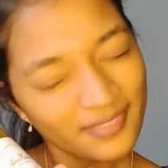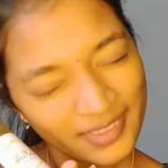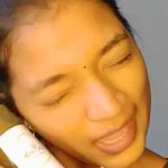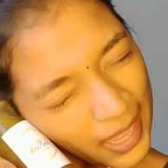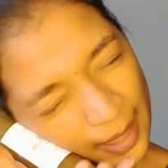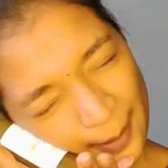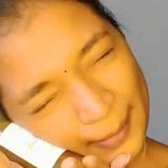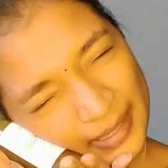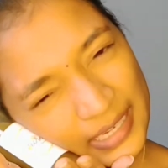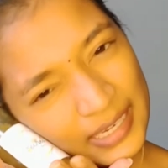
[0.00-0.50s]

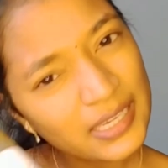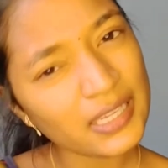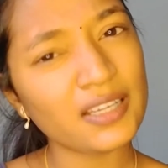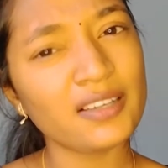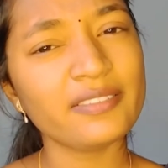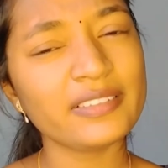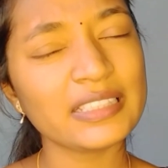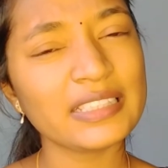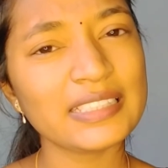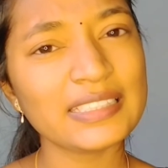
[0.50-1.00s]
I'm in love
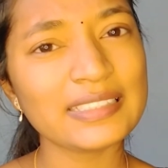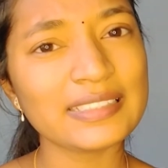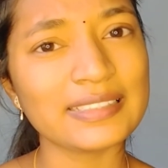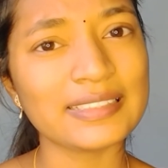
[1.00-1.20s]
with this.